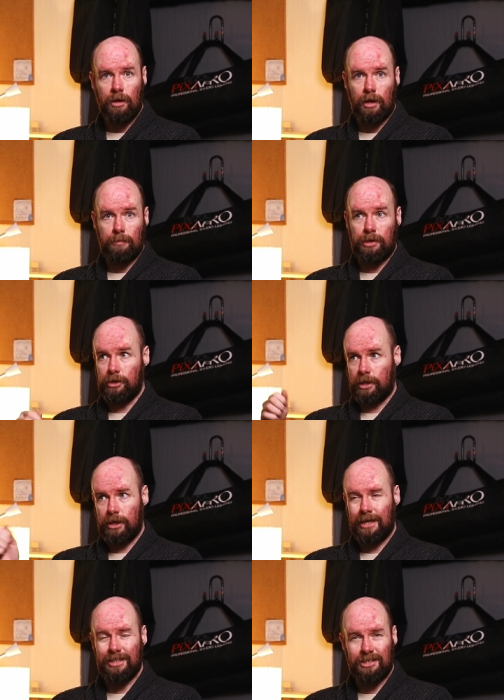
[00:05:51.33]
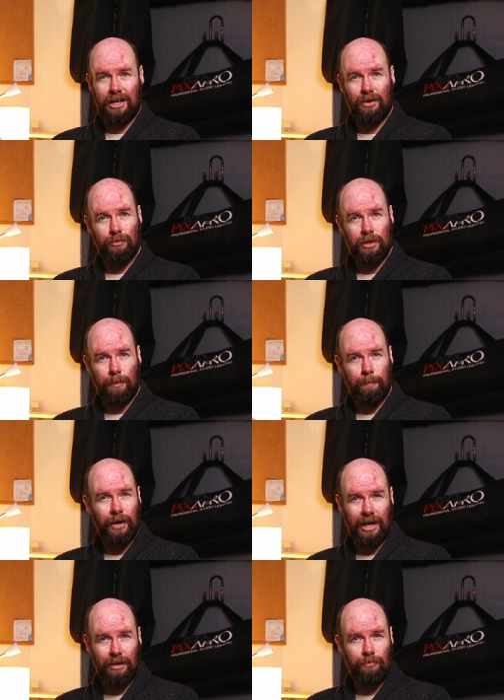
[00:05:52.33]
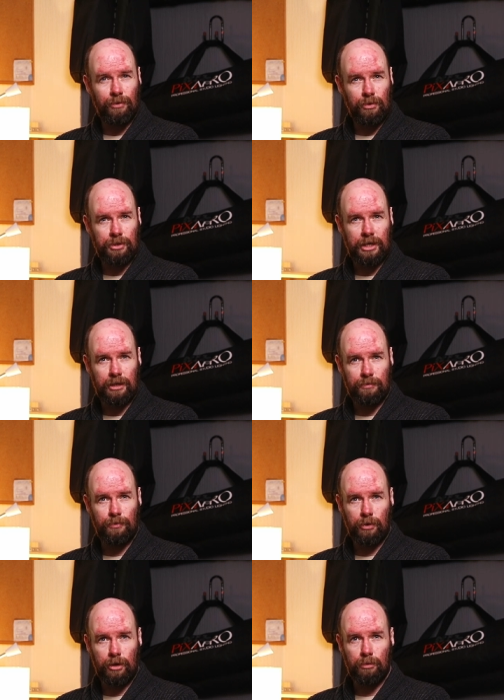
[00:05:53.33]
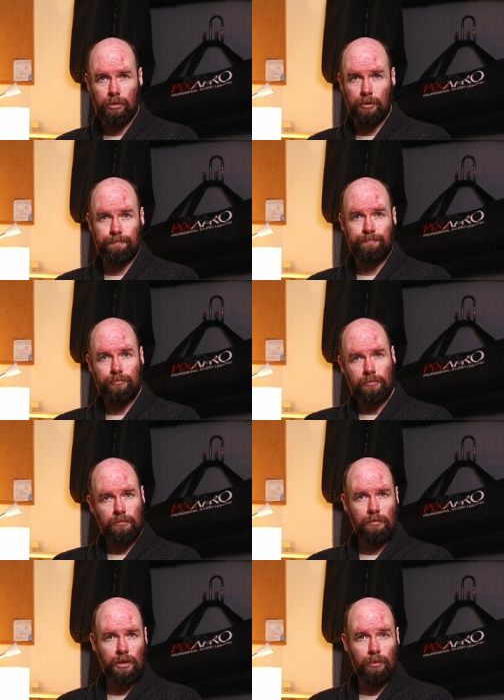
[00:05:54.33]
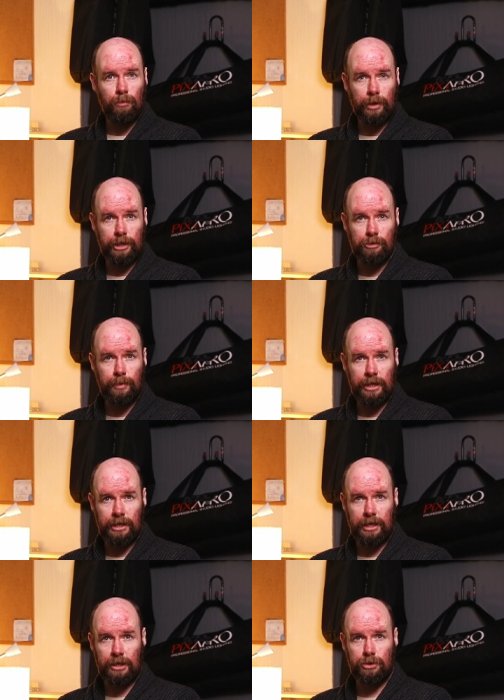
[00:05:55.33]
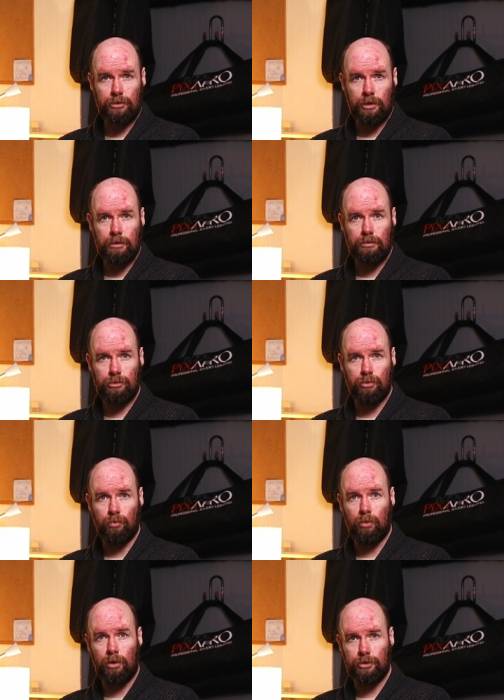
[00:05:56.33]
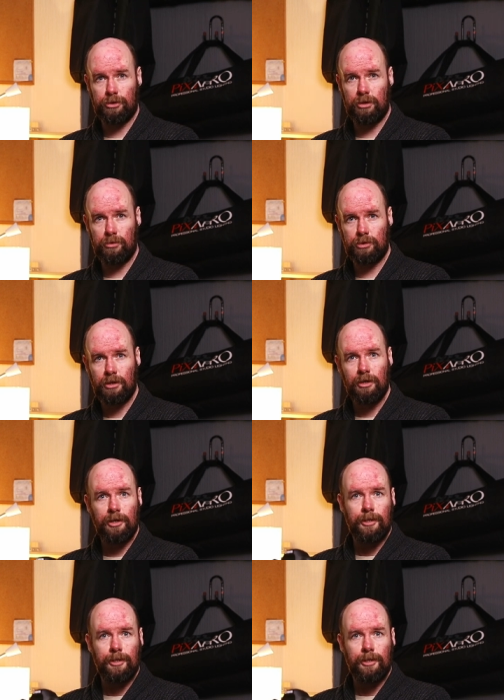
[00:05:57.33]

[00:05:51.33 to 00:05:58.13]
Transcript: um, and your clients aren't really paying for those hires for you or willing to pay any extra towards those.